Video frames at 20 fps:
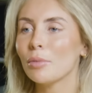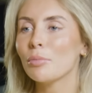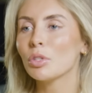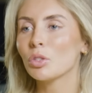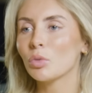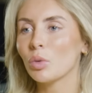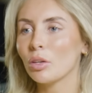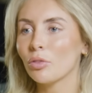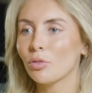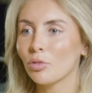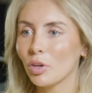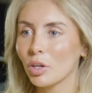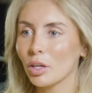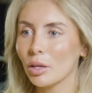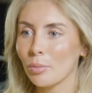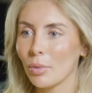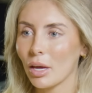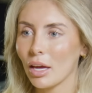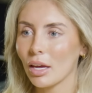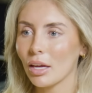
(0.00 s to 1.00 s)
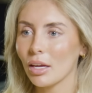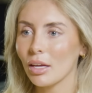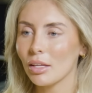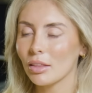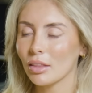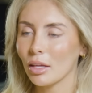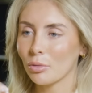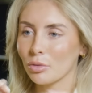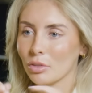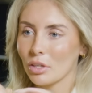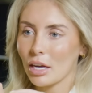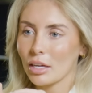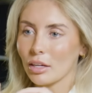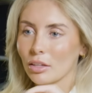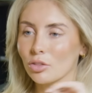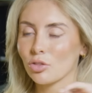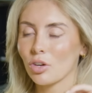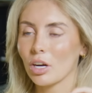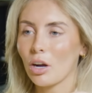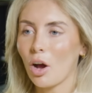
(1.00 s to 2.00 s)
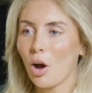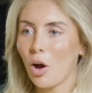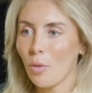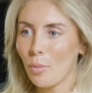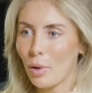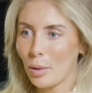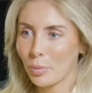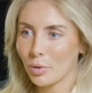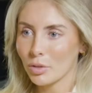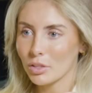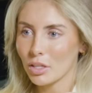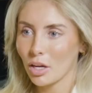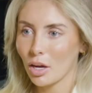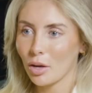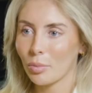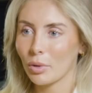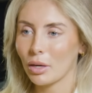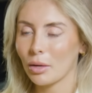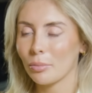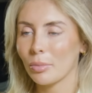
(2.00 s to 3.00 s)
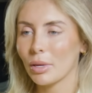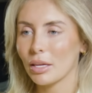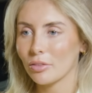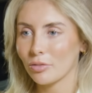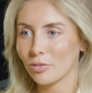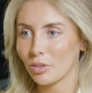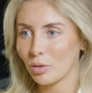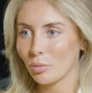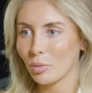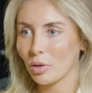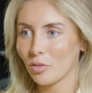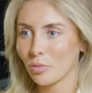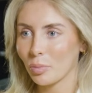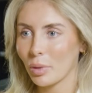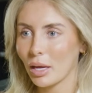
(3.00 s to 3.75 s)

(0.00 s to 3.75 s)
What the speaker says: in between me, they would like try and hold my and then fill me with